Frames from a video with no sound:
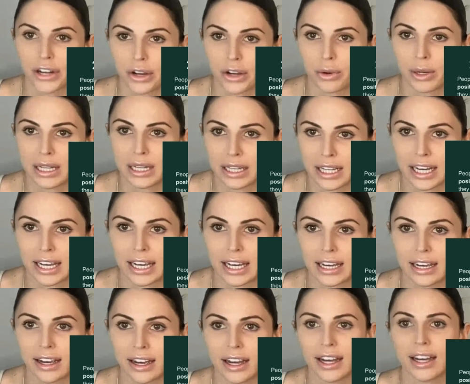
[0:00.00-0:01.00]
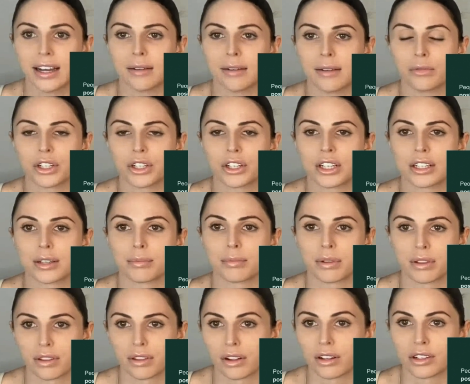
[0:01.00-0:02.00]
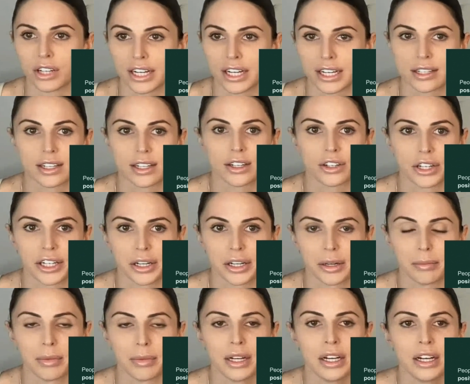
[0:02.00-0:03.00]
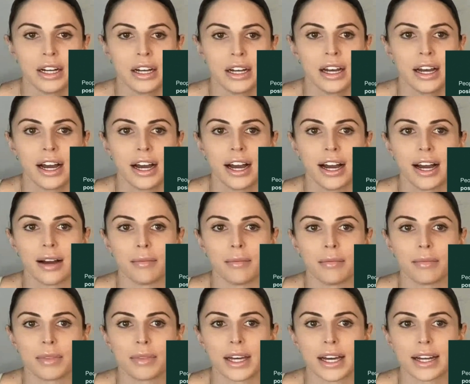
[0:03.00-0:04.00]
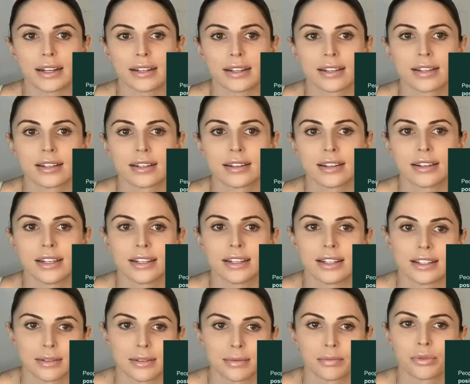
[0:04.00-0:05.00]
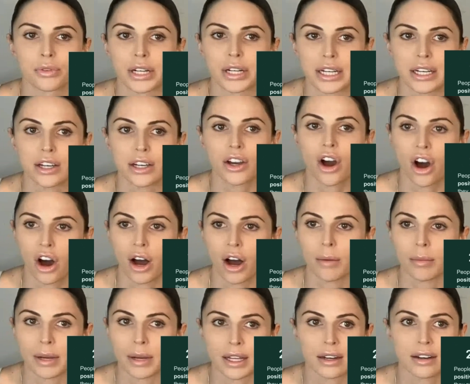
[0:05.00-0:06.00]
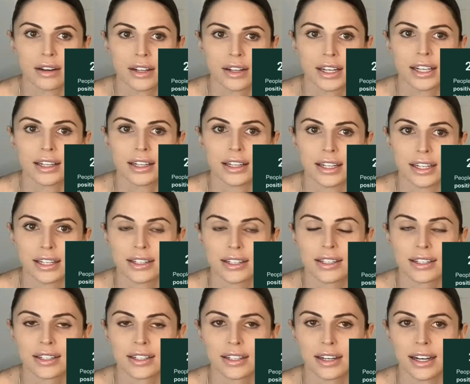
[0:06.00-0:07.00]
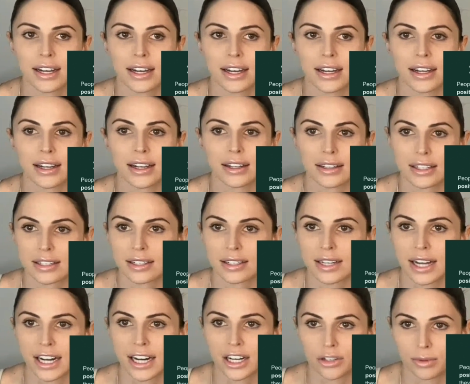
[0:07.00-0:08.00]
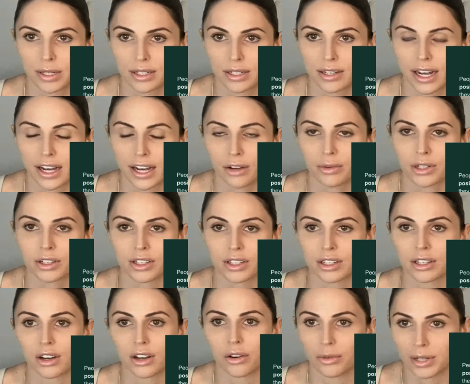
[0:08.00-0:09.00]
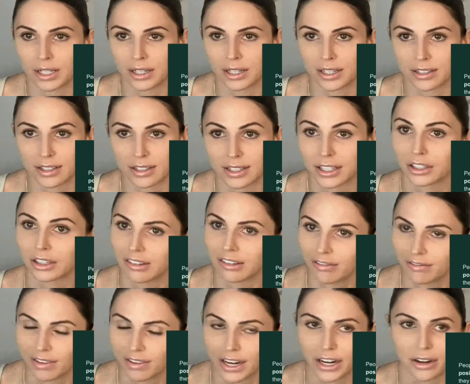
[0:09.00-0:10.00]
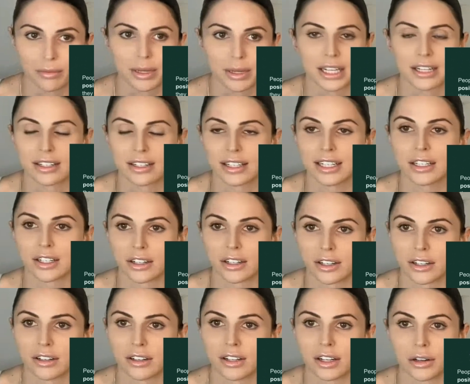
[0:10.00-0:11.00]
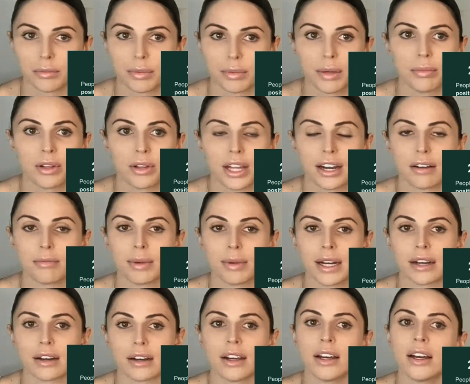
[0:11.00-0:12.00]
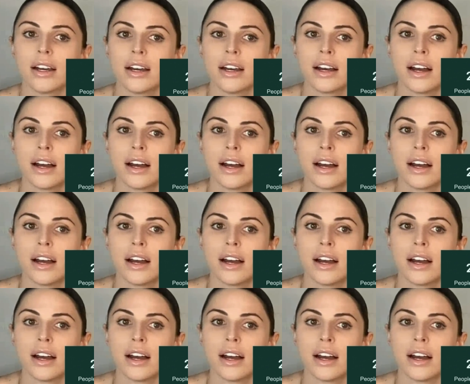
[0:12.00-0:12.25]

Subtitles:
frequently, which is a pathologizing term that is pretty common in this attachment style, which isn't always necessarily fair because these are people that have been